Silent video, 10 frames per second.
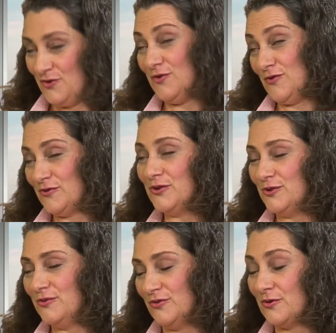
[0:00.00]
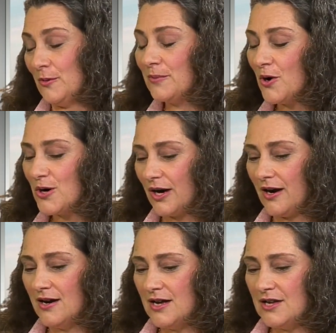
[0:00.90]
through a
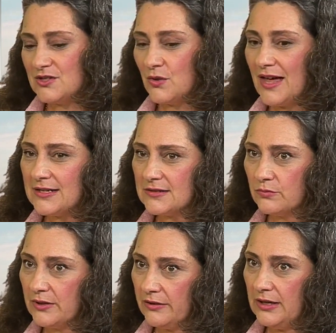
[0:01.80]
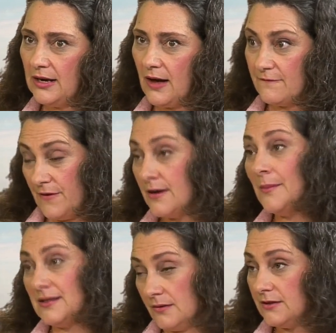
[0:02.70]
broker. So that's really a
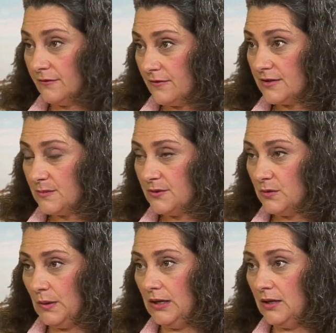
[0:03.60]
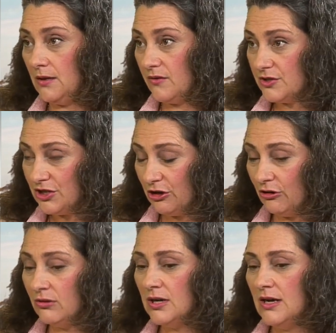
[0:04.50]
fundamental difference between the
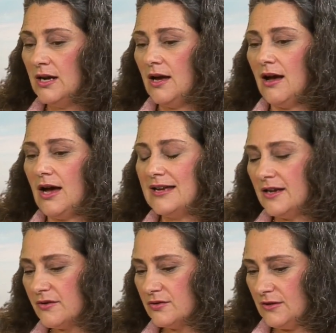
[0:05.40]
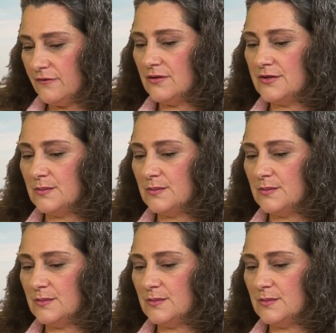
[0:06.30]
two. Another difference